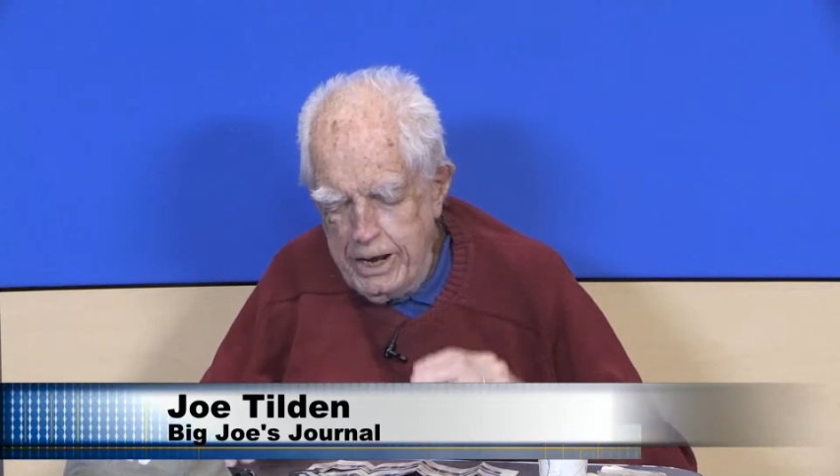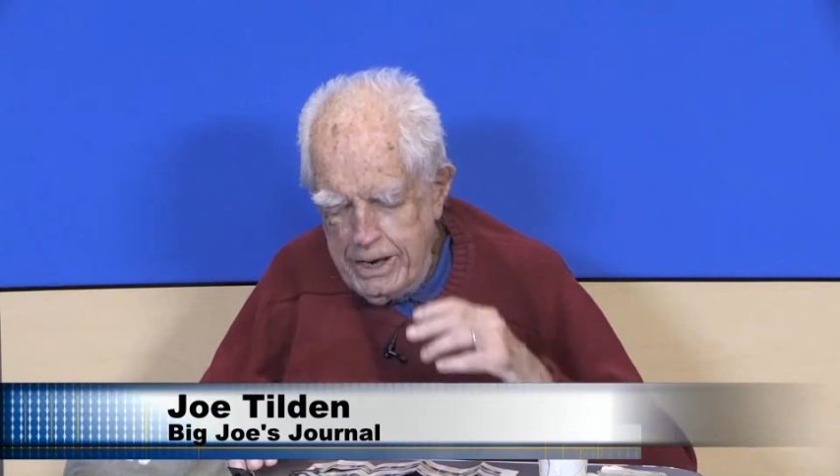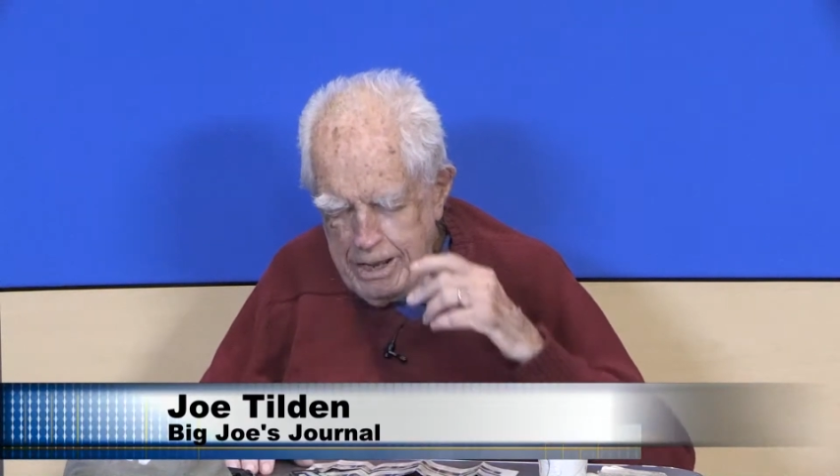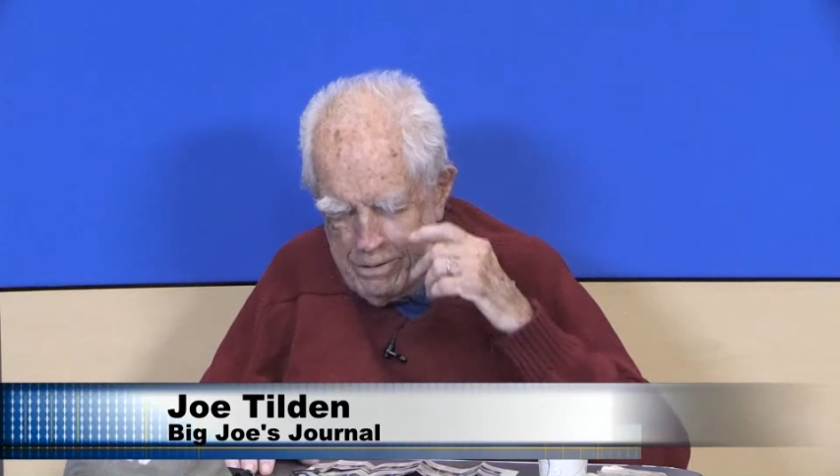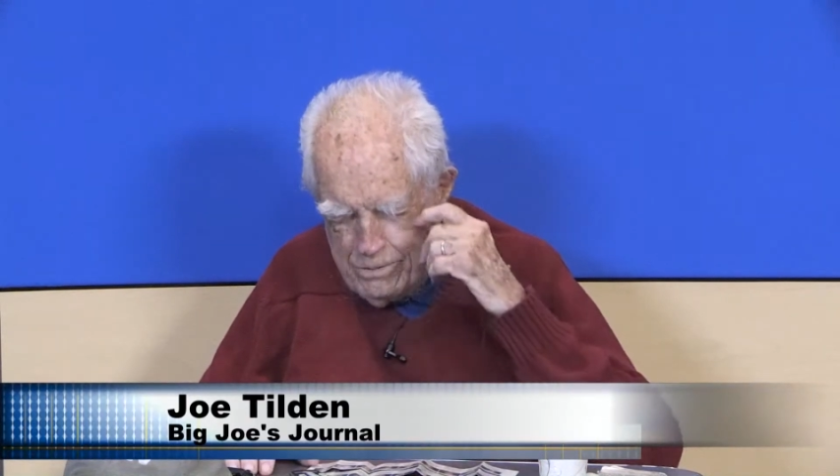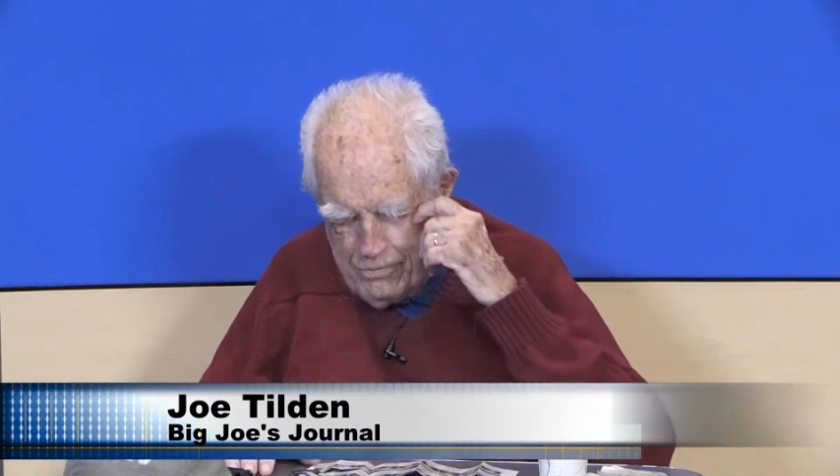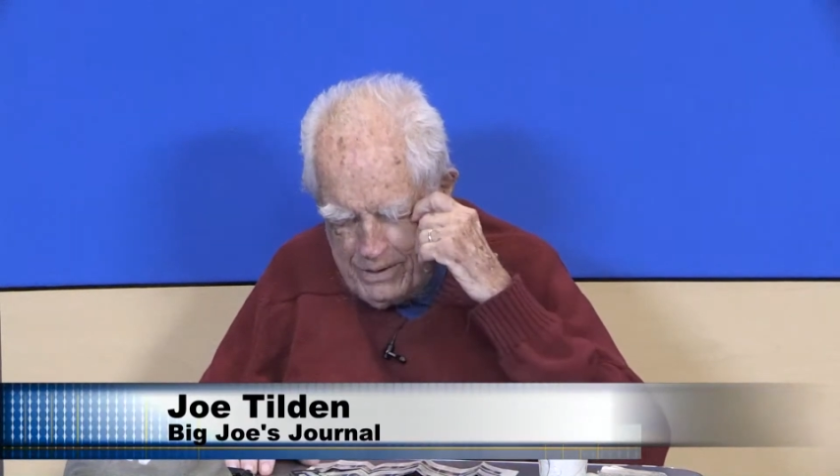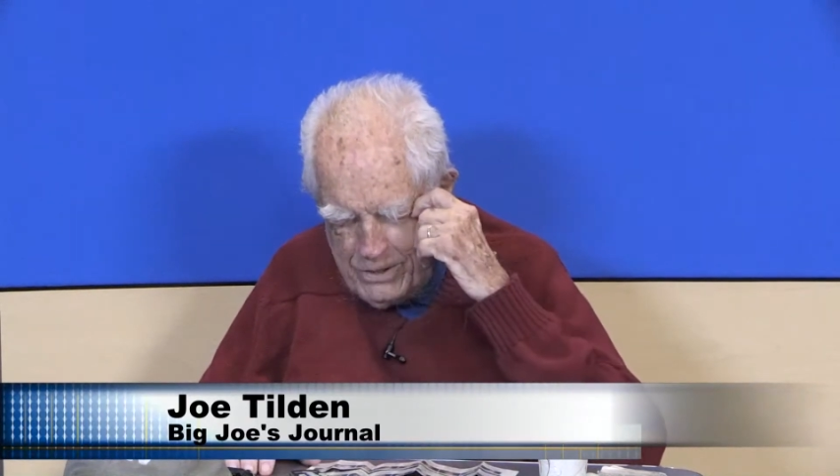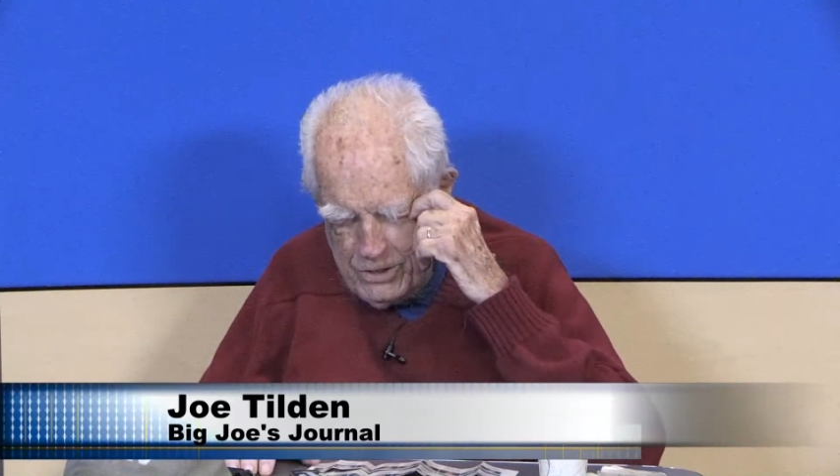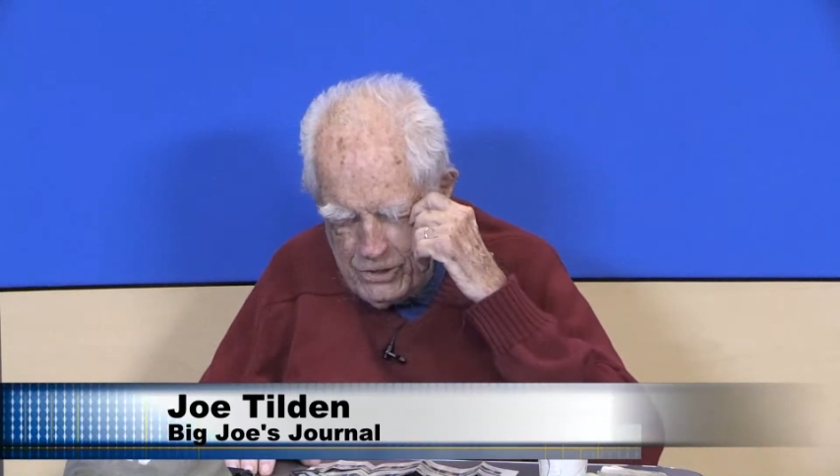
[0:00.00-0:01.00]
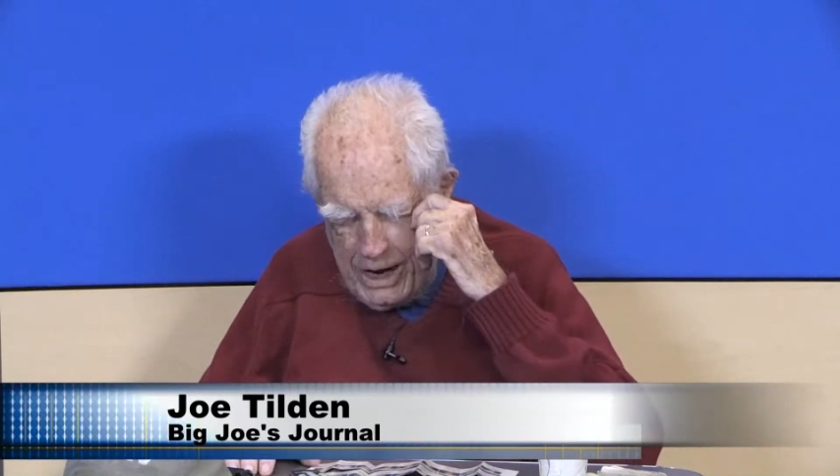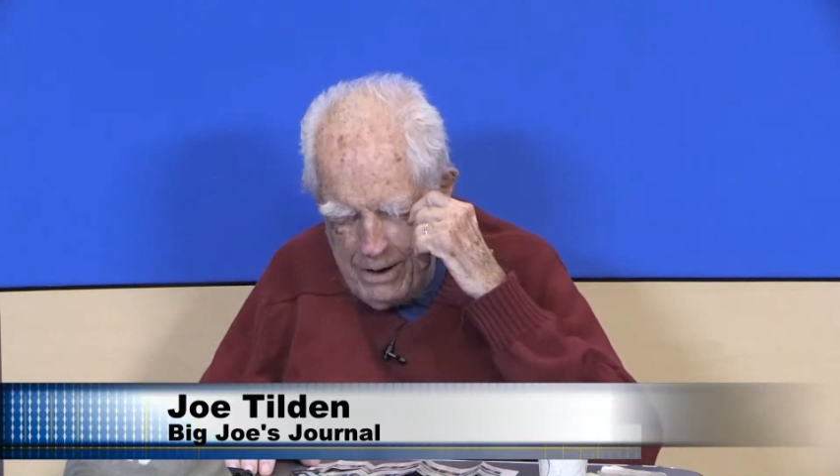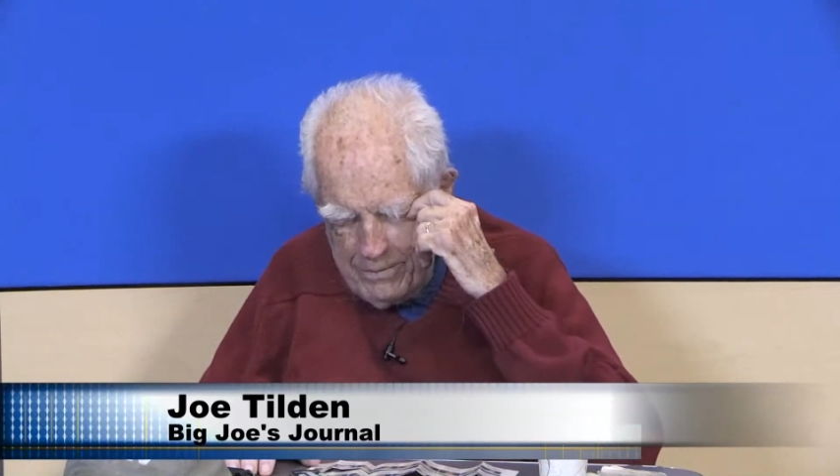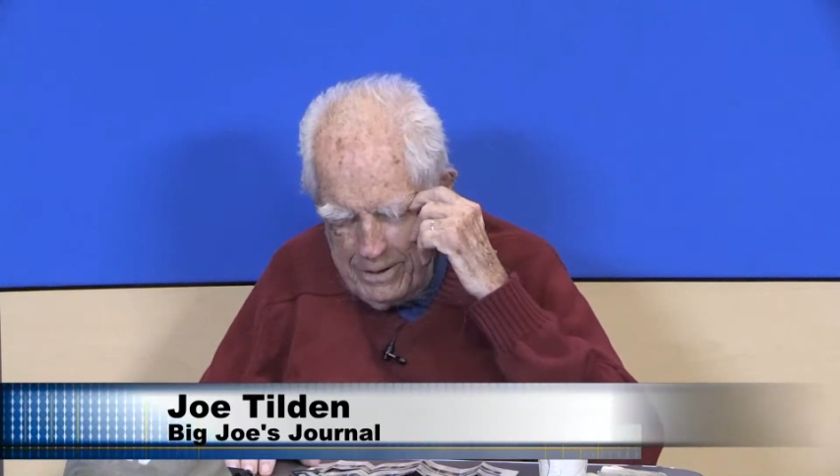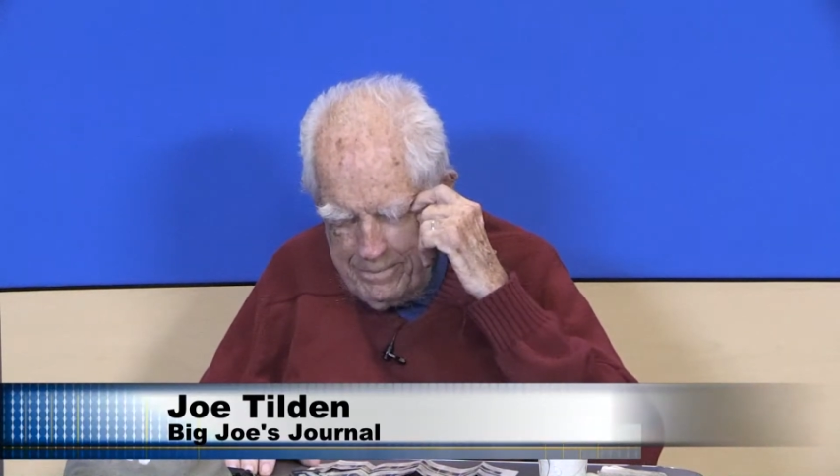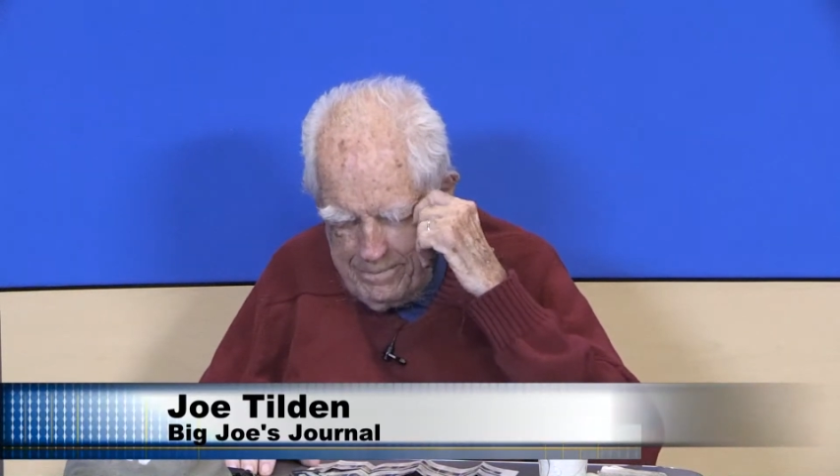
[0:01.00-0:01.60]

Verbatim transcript: again, it was Funzie Chaffee,